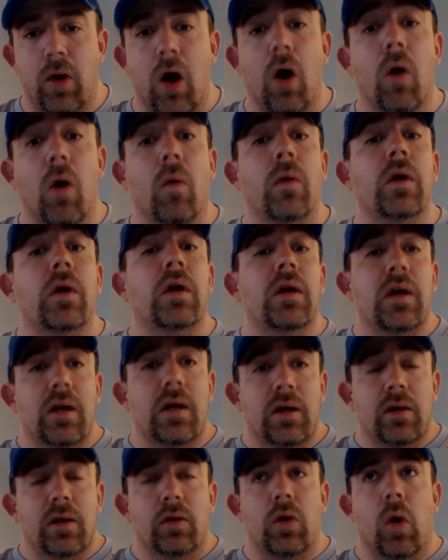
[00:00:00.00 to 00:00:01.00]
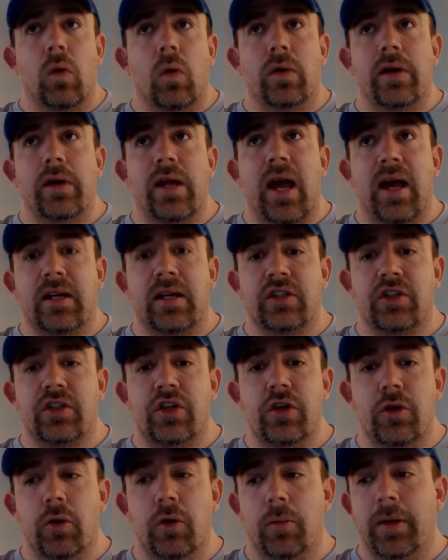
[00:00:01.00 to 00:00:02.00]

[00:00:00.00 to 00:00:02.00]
Oh, Golden Axe 2,